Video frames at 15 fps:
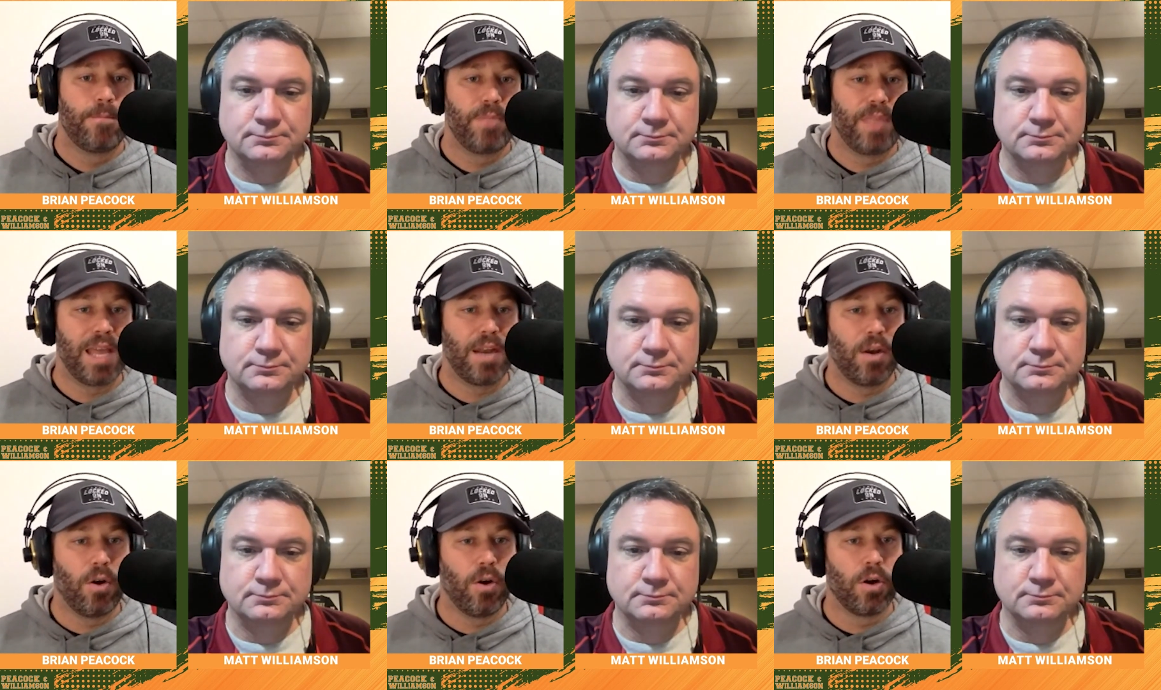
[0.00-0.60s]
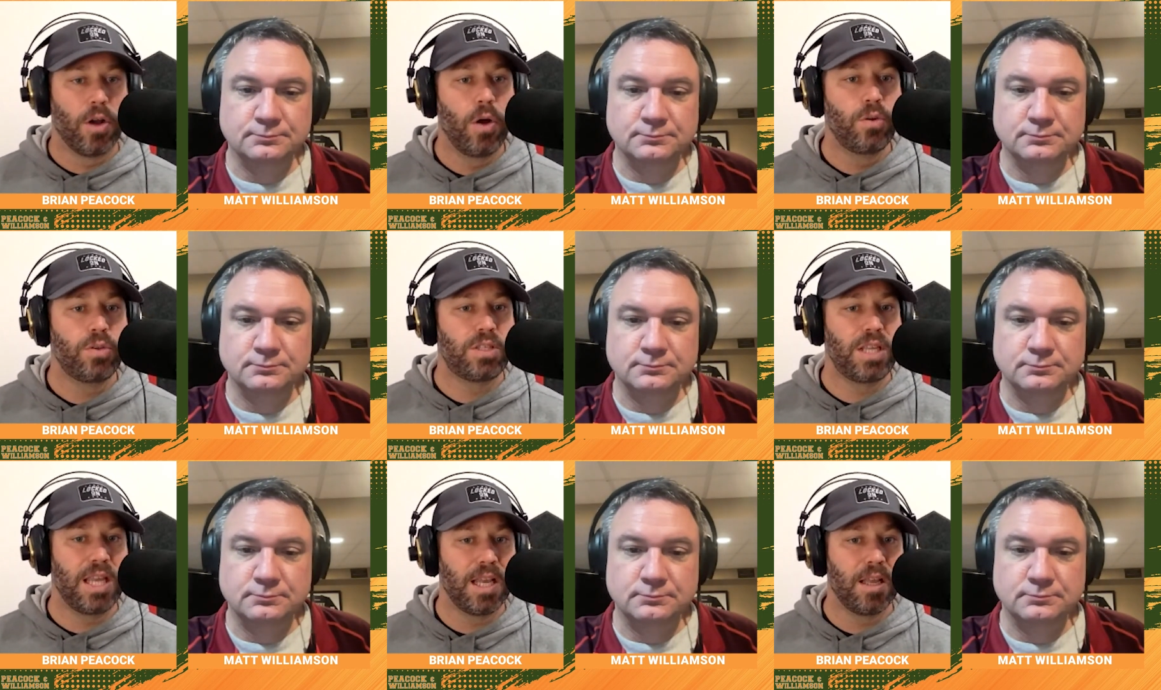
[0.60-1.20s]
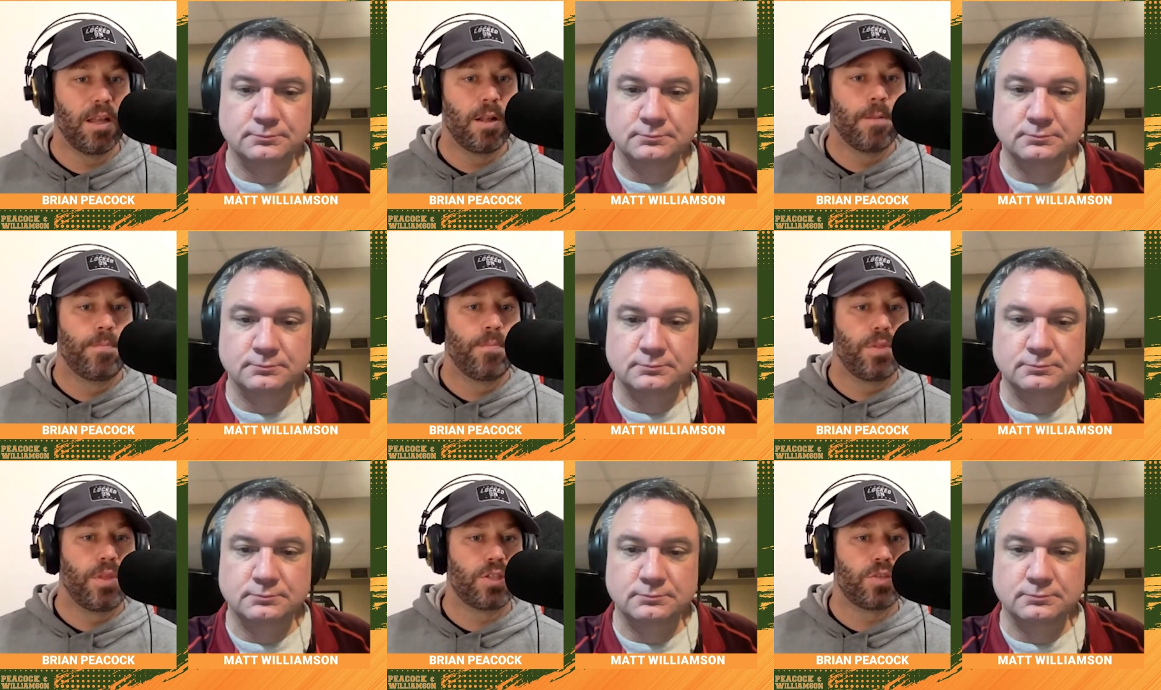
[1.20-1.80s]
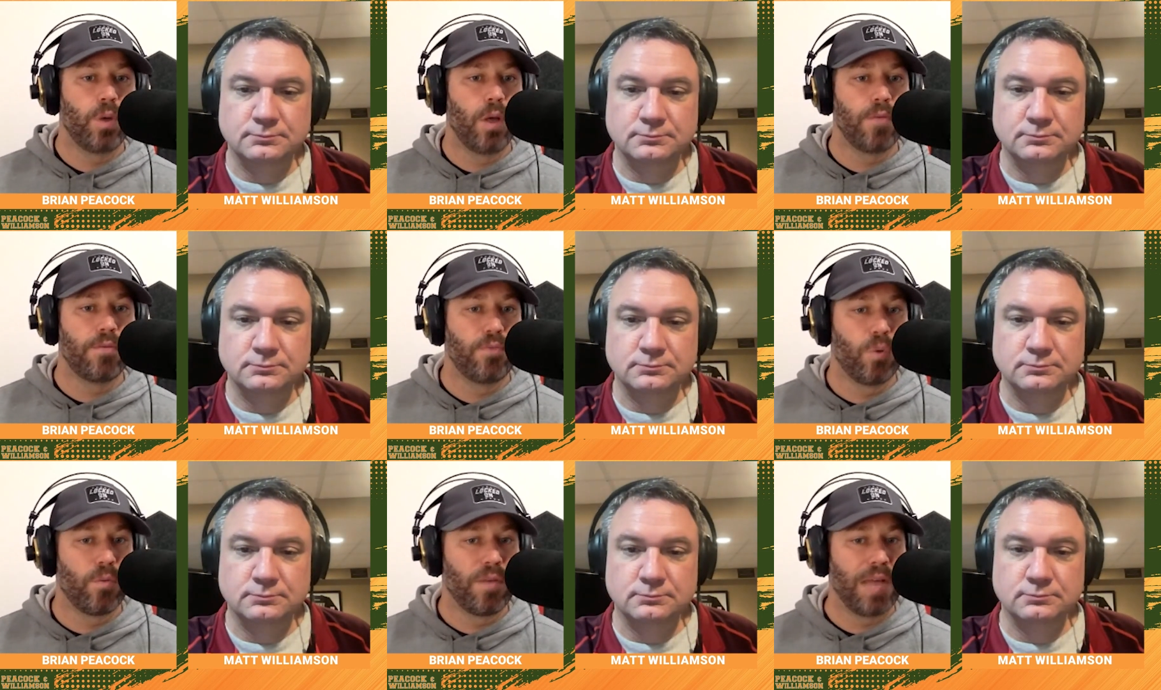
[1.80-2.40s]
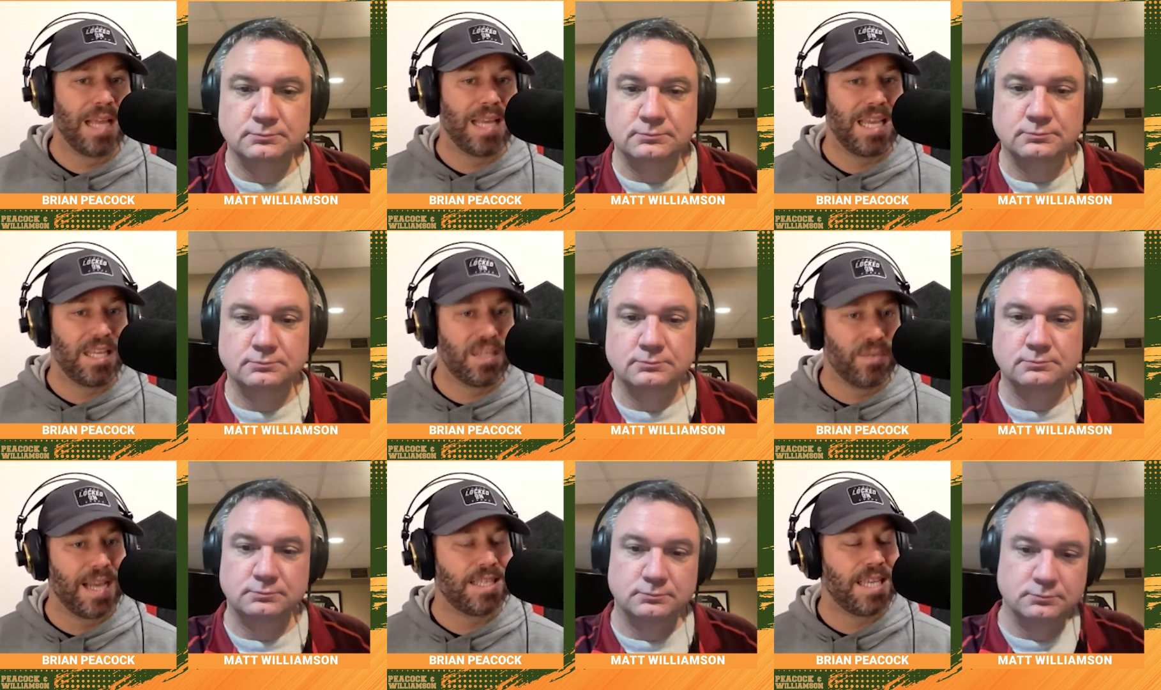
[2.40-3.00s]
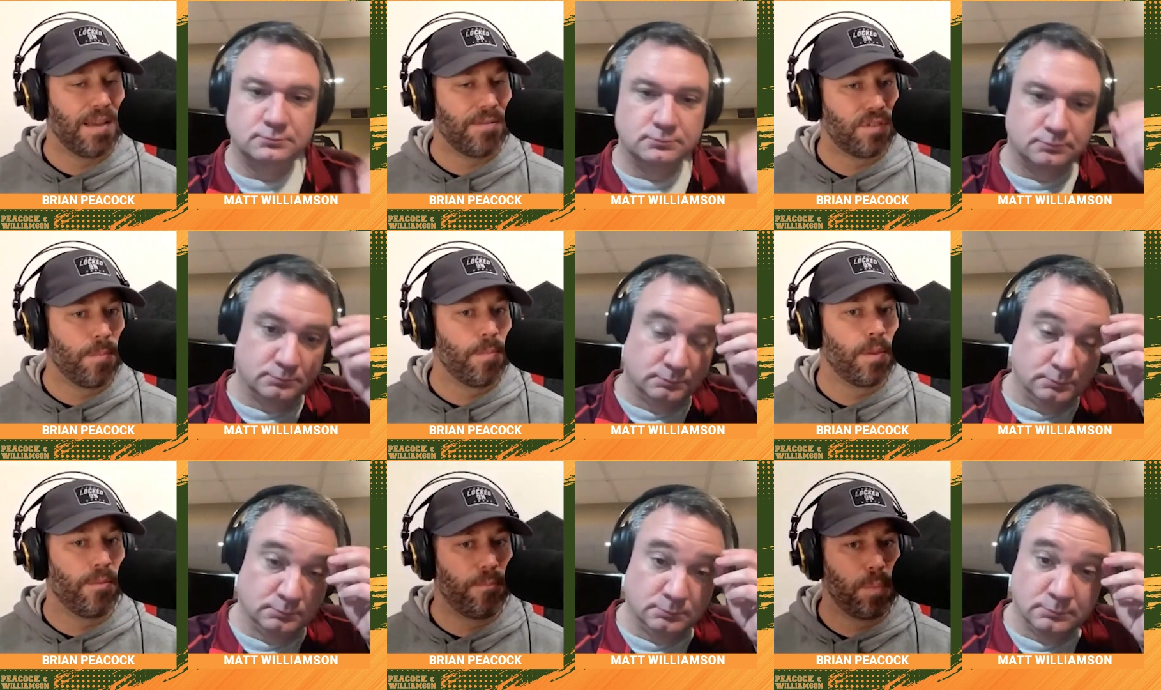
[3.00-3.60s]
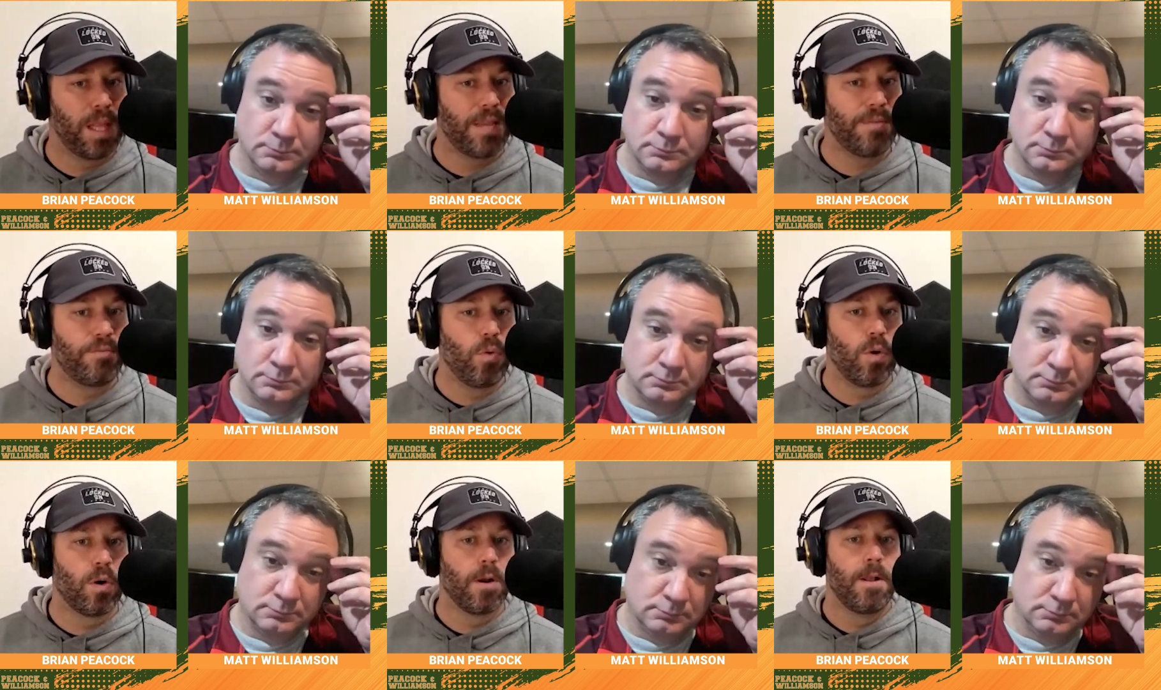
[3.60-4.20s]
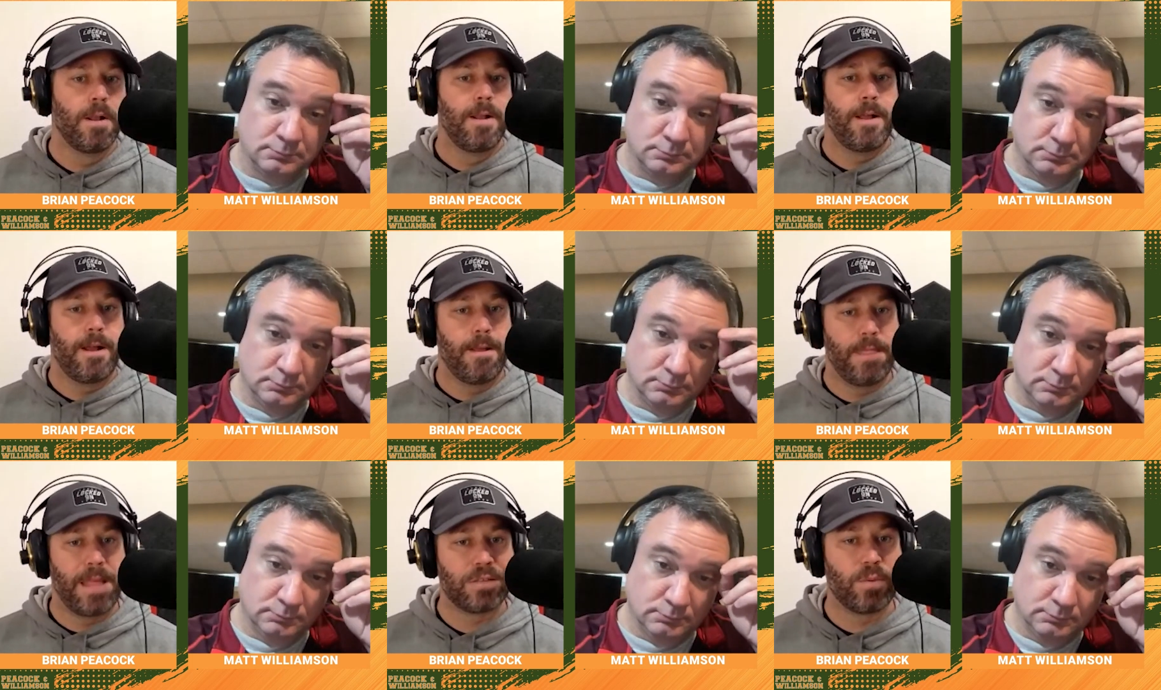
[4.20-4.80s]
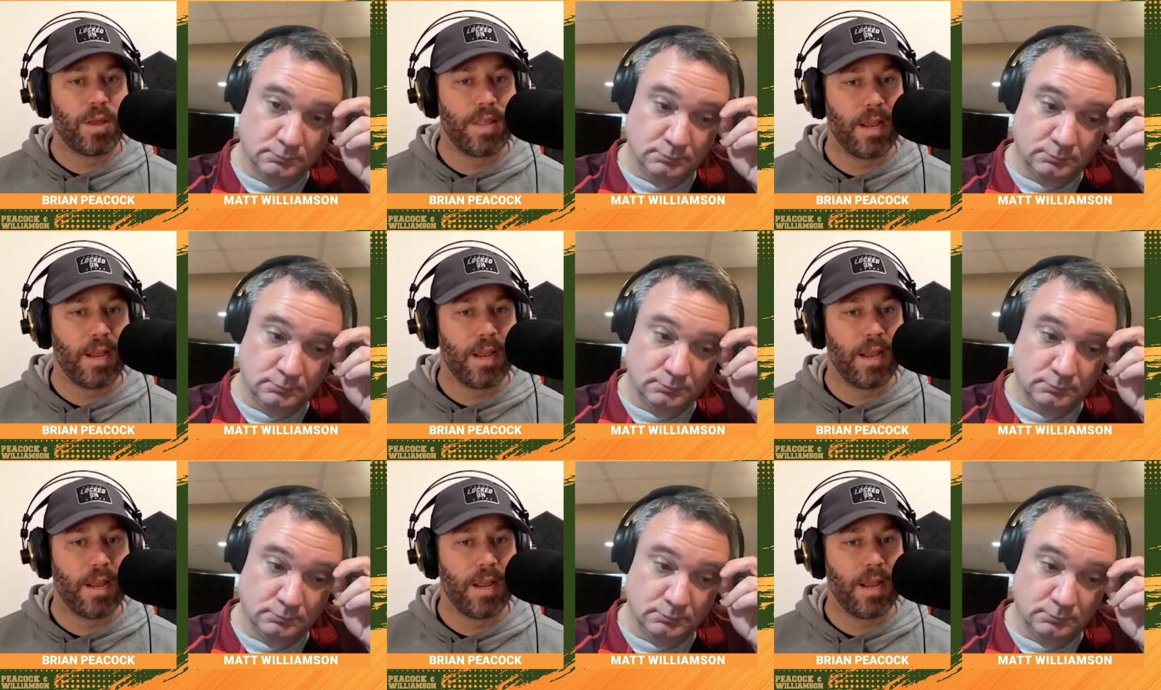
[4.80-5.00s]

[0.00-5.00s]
Speaker 1: that are hosting the twelve and four Vikings. Vikes have something to play for. Uh, that's why